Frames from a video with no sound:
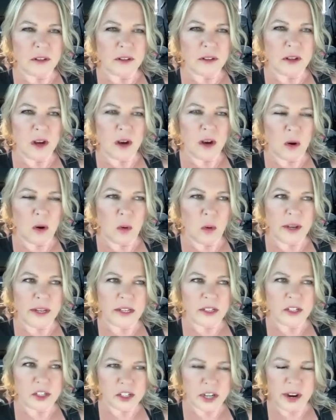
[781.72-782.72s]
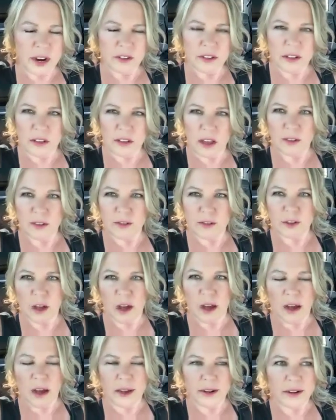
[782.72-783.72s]
go and share the love of
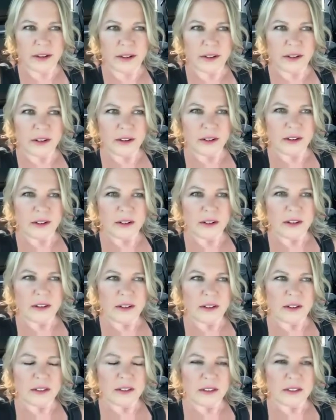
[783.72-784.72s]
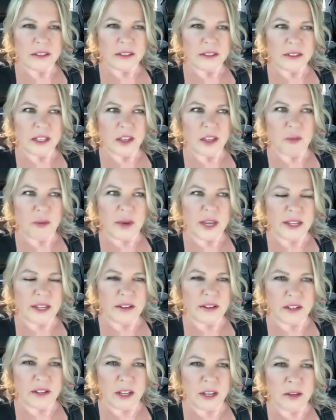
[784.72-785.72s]
God if we
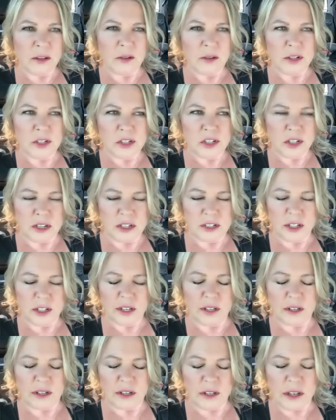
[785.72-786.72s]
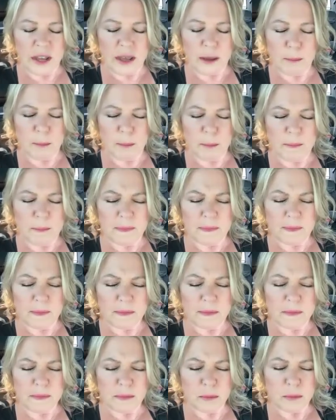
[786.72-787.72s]
continue to judge and condemn
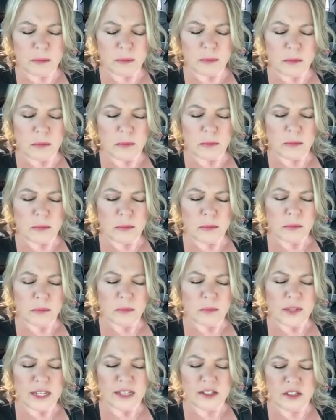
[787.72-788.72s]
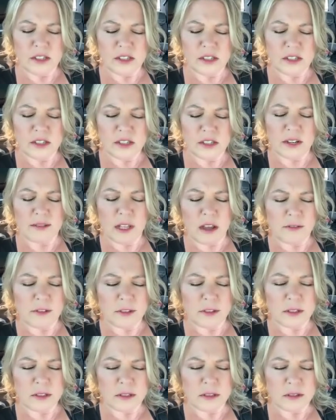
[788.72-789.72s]
instead of
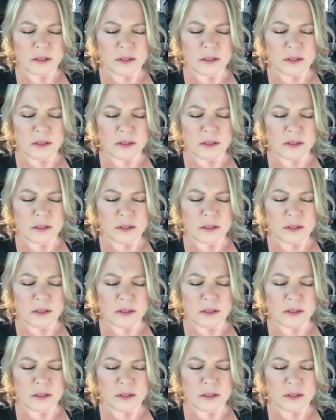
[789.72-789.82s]
love.